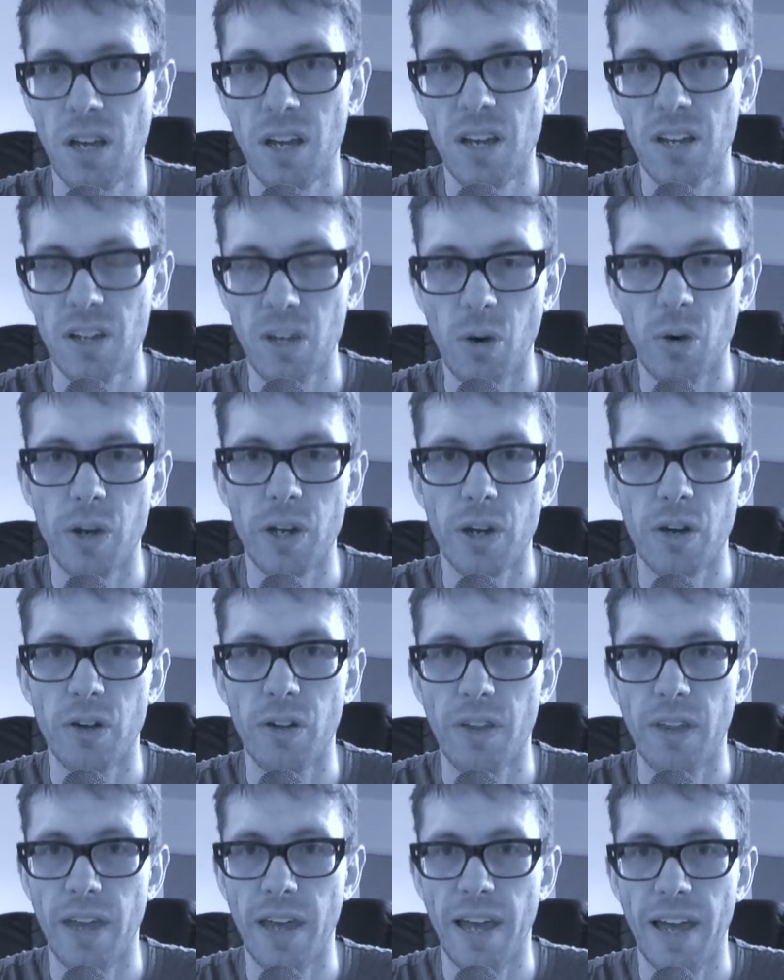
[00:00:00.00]
going on
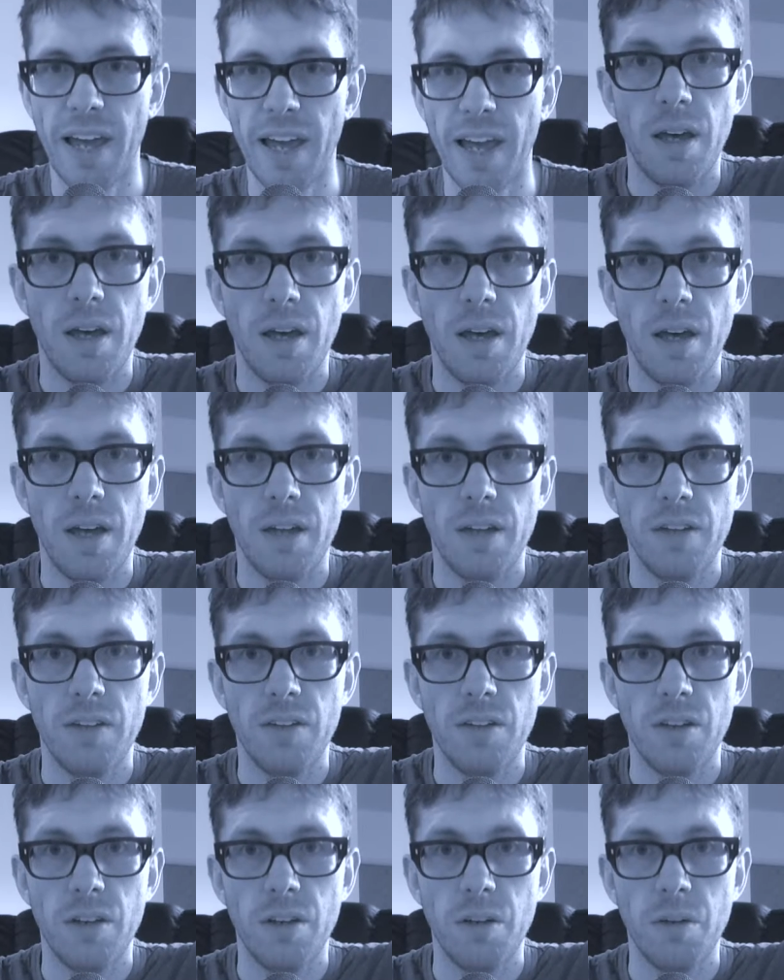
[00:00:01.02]
there, and
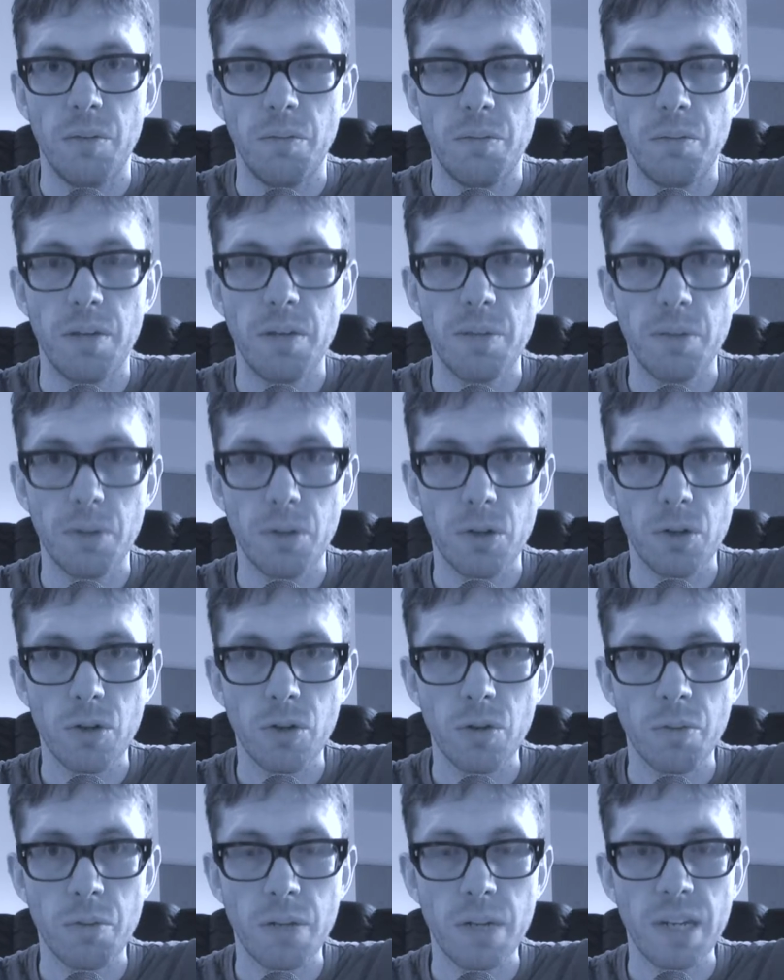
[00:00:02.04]
people
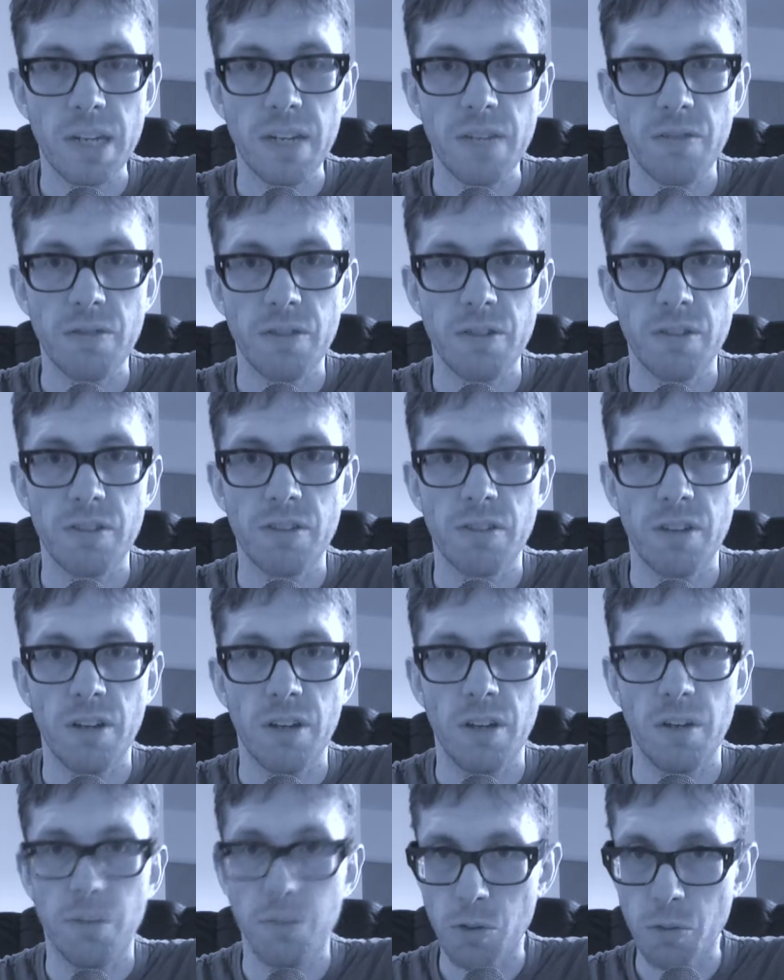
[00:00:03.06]
who believe
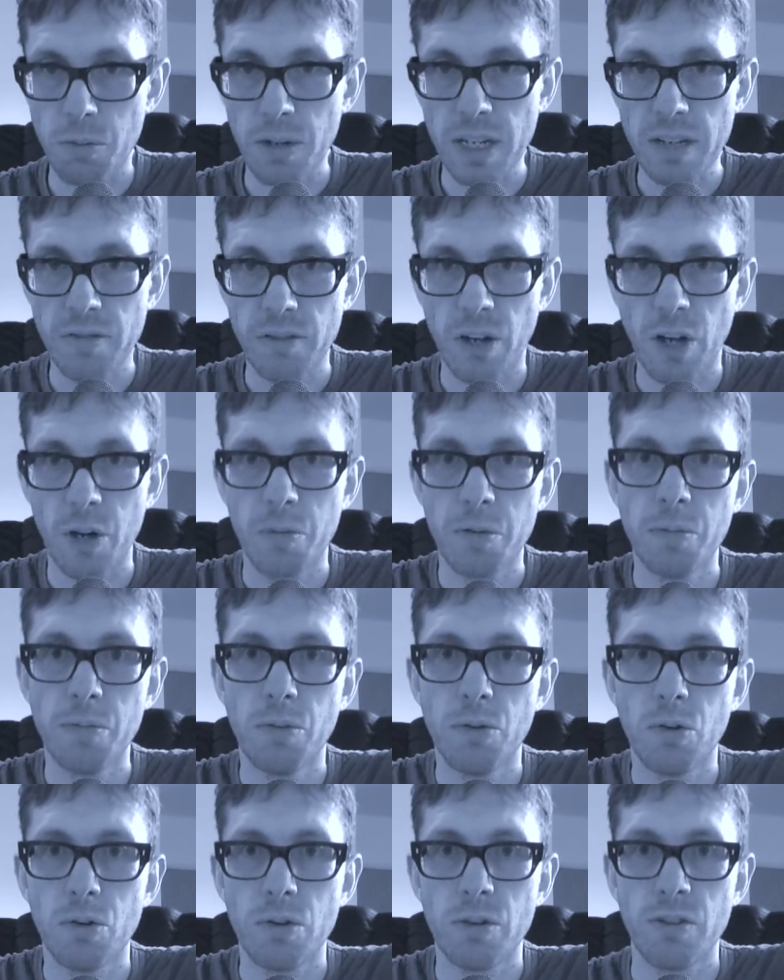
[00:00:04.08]
in open
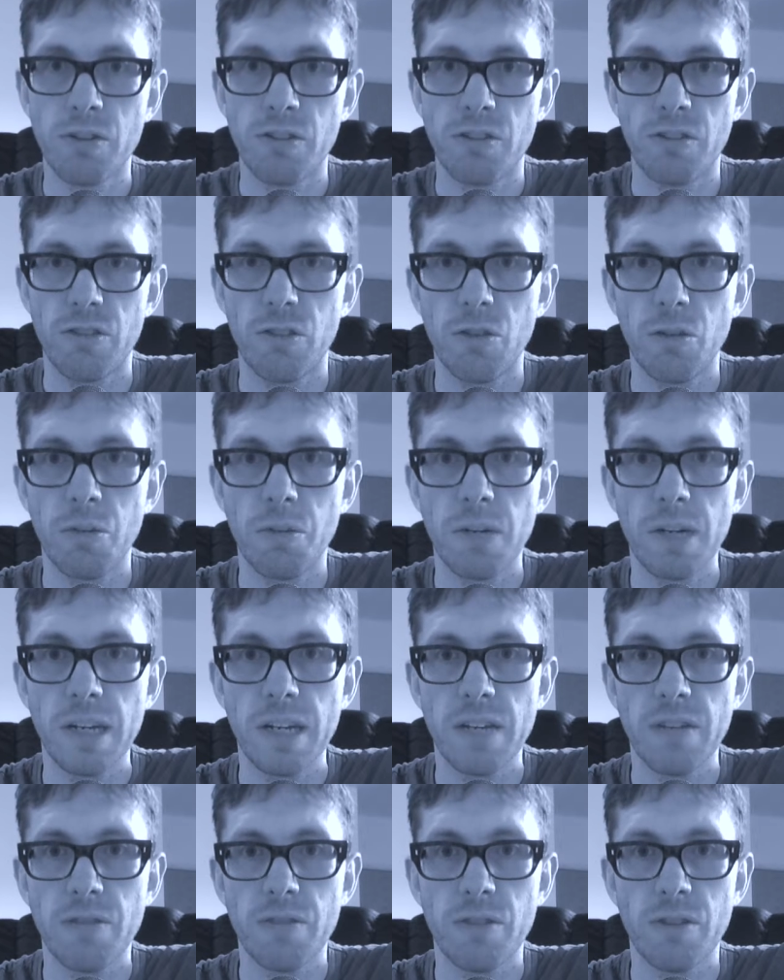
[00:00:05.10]
borders, who
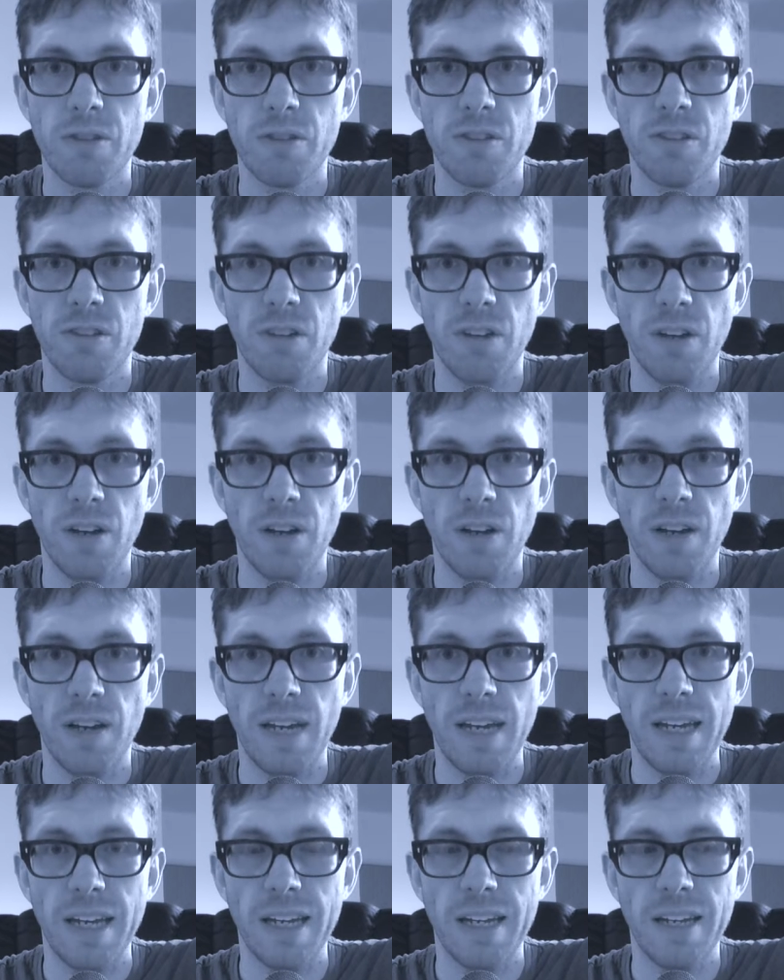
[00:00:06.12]
believe that
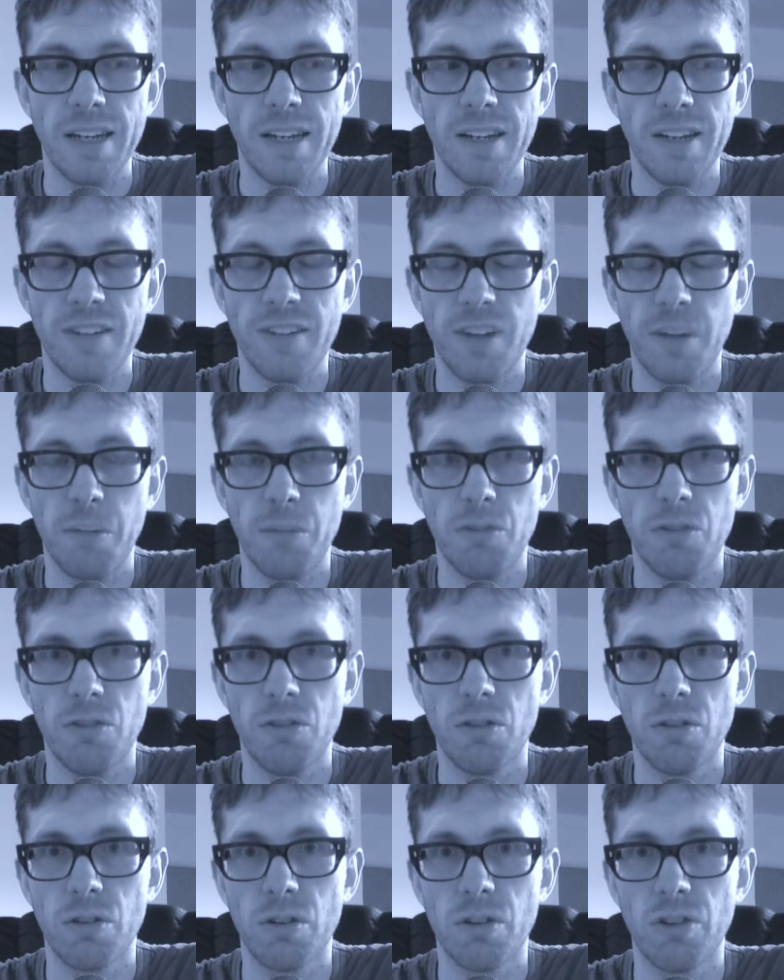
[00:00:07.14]
any attempt
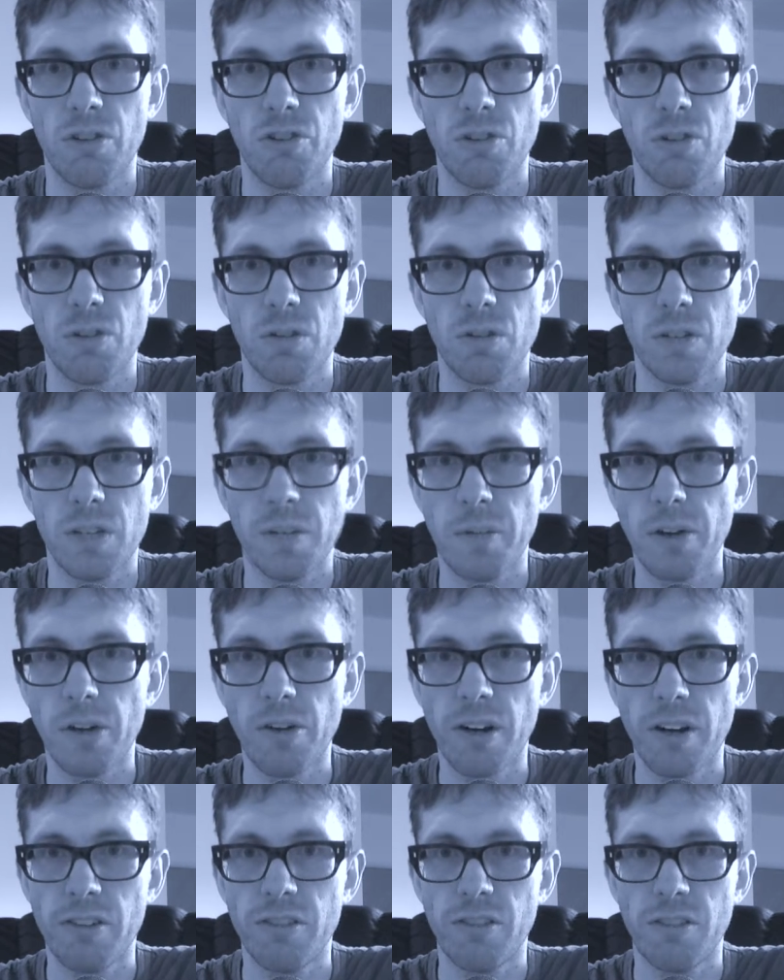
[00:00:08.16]
to control
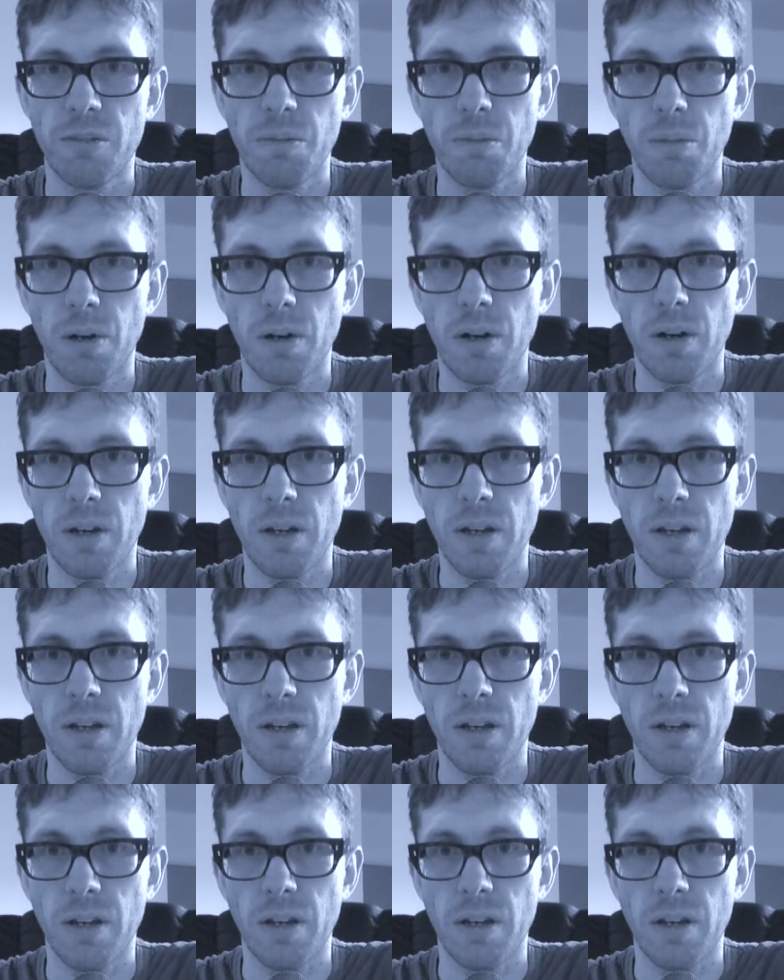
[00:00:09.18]
immigration by